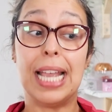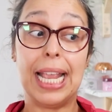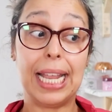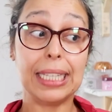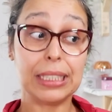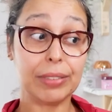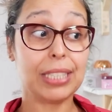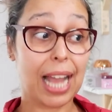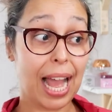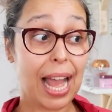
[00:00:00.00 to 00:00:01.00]
and
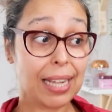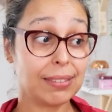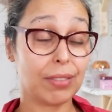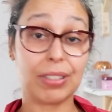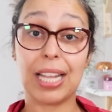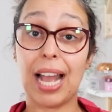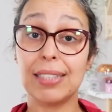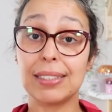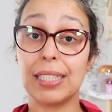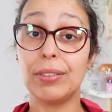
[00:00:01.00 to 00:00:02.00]
even actively
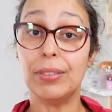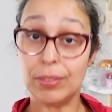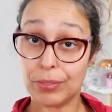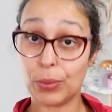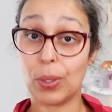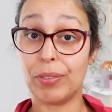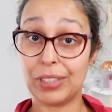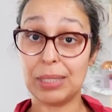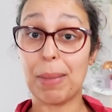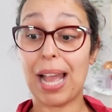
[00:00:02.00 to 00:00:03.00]
asking for
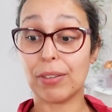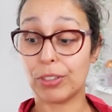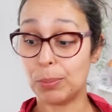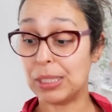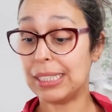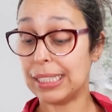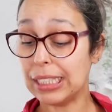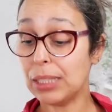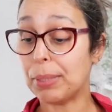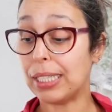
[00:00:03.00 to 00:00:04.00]
feedback from the
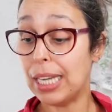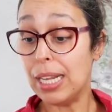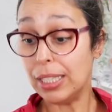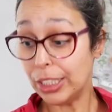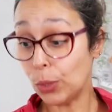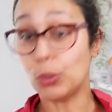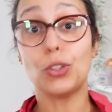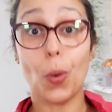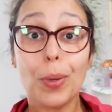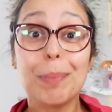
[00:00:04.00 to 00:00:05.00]
team and,
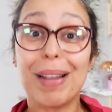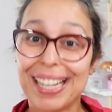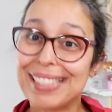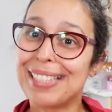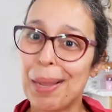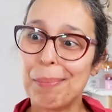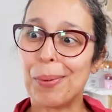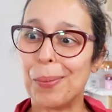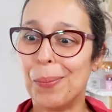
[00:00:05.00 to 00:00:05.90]
showing by example